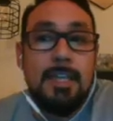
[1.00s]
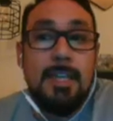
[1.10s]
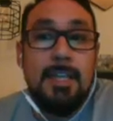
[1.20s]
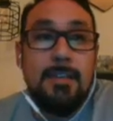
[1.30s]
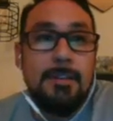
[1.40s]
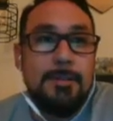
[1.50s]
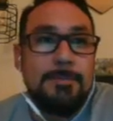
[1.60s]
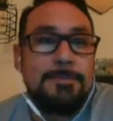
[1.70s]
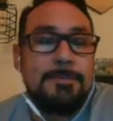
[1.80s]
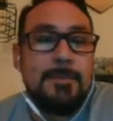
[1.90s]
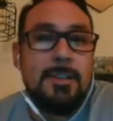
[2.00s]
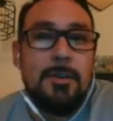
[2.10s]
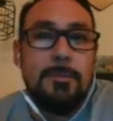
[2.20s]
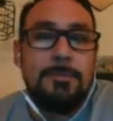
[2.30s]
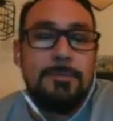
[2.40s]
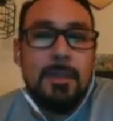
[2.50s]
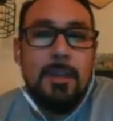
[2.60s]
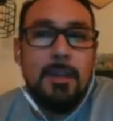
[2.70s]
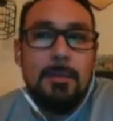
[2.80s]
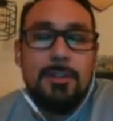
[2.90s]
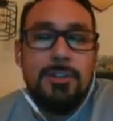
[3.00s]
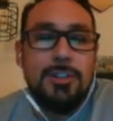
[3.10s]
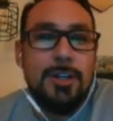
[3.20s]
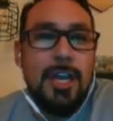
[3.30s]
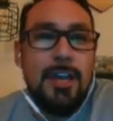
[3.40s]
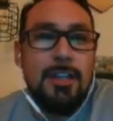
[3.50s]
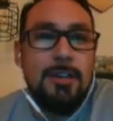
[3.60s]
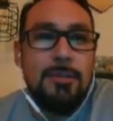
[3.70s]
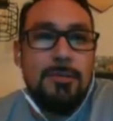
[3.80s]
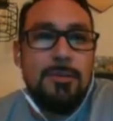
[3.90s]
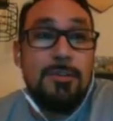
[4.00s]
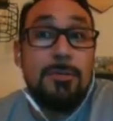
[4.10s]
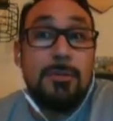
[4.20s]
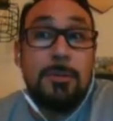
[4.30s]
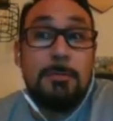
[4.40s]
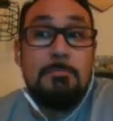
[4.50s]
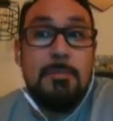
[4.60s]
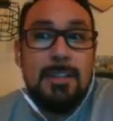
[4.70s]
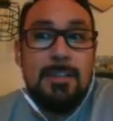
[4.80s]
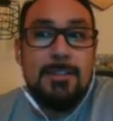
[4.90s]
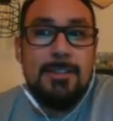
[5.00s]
Hey there. So I'm going to show you how to use Google Meet.